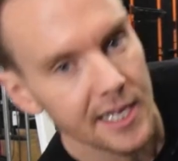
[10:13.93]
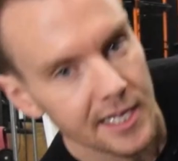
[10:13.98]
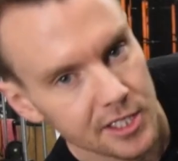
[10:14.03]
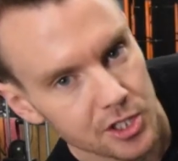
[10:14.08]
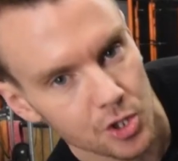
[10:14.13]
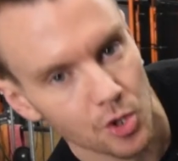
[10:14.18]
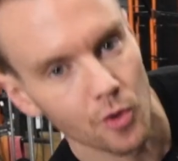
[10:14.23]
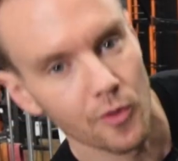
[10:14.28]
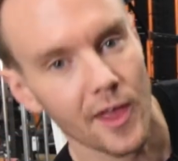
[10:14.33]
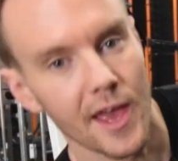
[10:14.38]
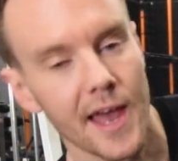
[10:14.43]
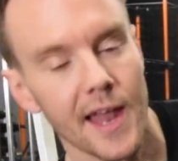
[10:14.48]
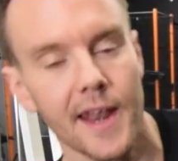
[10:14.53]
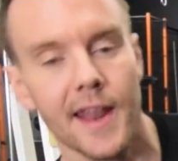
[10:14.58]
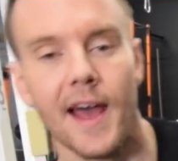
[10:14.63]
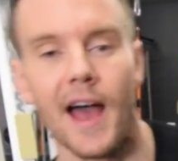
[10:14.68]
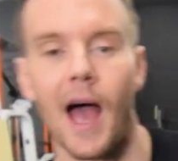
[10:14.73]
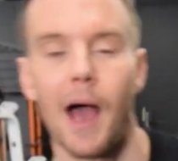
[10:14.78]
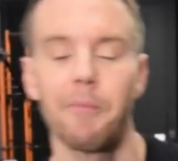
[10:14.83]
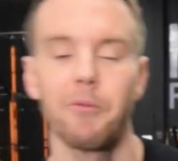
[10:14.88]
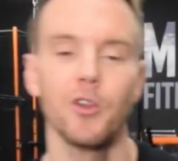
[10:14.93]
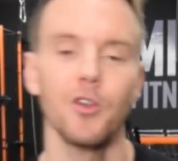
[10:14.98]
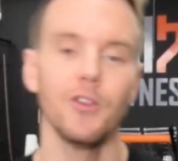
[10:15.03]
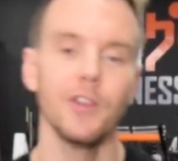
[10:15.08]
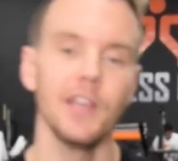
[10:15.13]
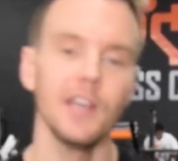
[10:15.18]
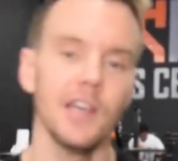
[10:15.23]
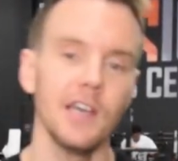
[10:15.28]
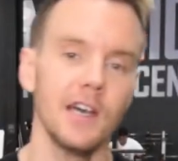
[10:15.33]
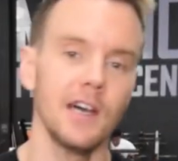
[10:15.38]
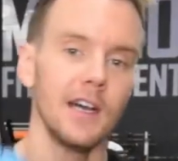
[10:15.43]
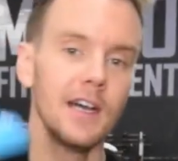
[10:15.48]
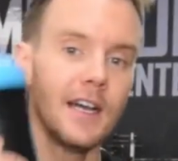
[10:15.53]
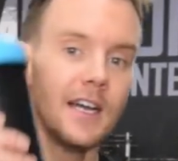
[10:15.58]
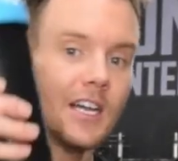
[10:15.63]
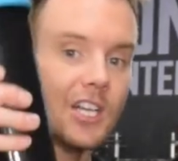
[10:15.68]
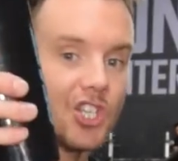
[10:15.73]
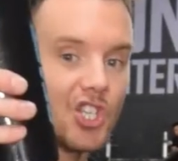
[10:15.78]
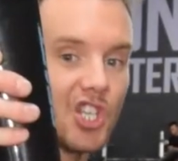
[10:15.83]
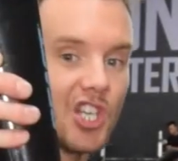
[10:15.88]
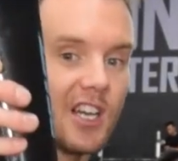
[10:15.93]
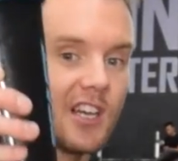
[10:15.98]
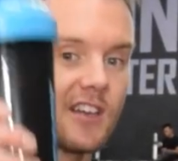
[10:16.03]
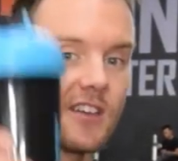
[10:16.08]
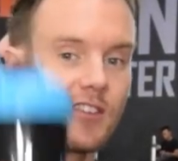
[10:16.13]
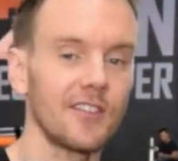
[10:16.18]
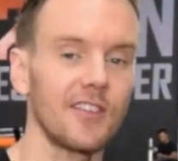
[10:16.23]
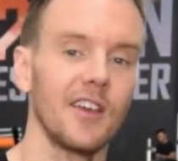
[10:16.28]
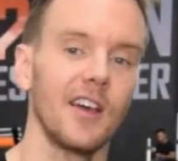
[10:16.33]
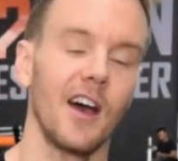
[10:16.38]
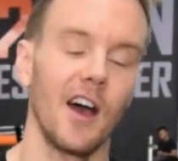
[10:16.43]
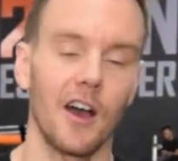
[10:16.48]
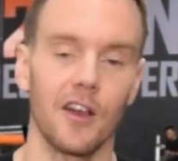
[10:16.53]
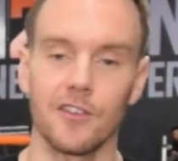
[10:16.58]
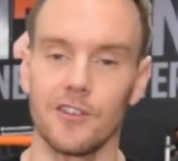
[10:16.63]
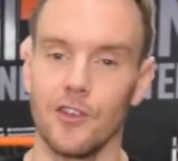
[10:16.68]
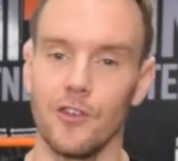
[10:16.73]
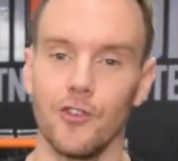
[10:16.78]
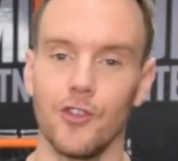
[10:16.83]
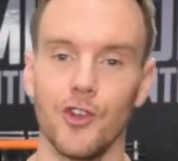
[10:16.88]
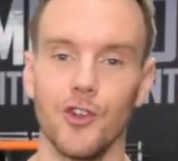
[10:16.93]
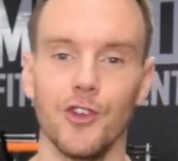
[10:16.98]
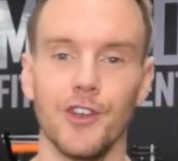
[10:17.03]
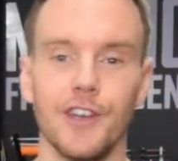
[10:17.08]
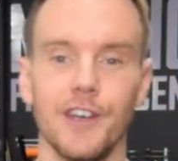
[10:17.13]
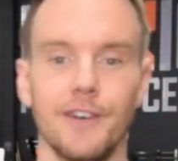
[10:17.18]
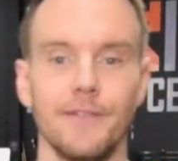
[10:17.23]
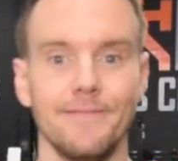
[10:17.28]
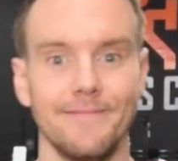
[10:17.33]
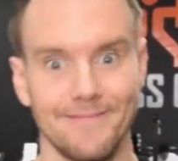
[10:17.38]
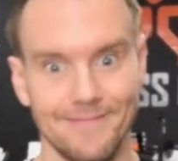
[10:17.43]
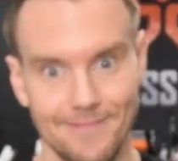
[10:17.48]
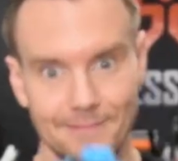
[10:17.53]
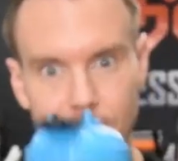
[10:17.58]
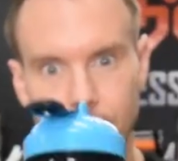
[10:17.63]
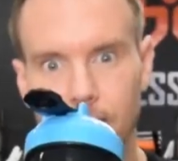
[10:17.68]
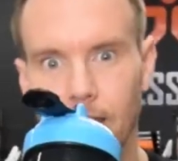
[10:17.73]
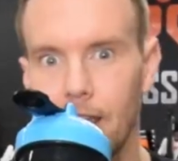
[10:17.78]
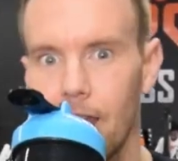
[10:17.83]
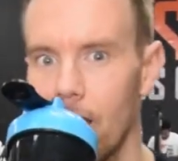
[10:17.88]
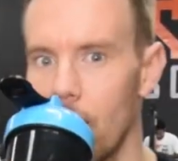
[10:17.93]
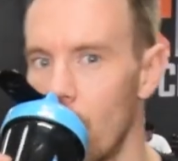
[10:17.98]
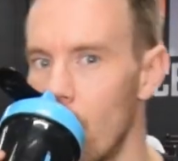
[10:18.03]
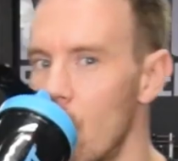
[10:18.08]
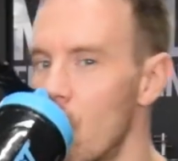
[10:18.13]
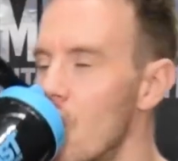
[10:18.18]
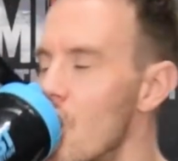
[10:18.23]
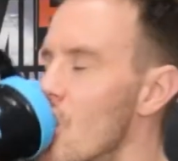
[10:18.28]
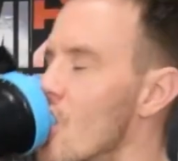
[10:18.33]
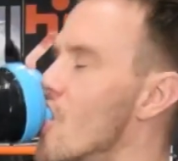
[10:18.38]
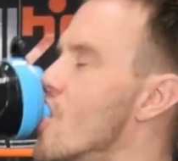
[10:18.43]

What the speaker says: Until then, Happy New Year. Cheers. I'll see you in the new year. Take care.